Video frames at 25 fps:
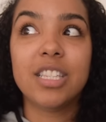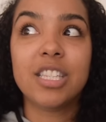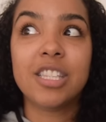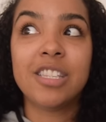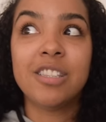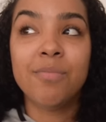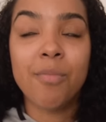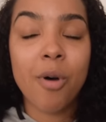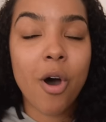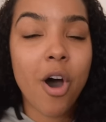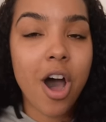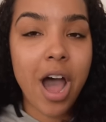
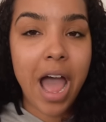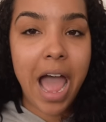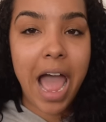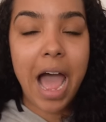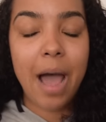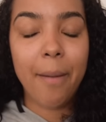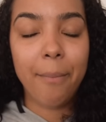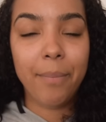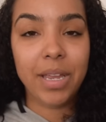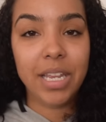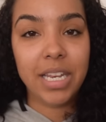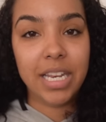small
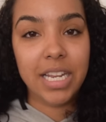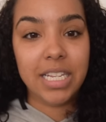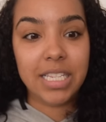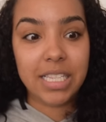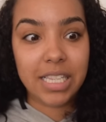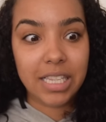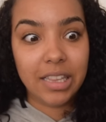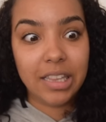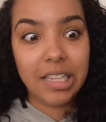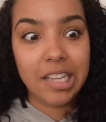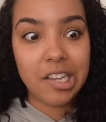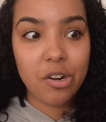
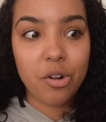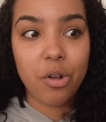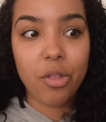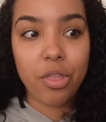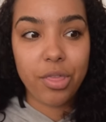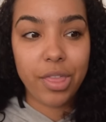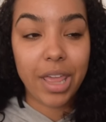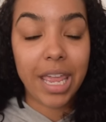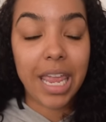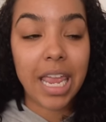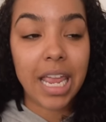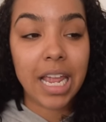happiness and little
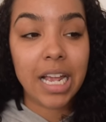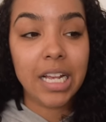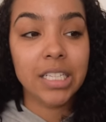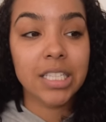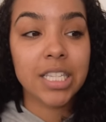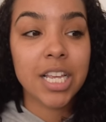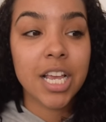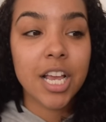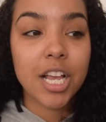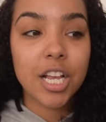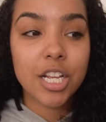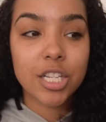things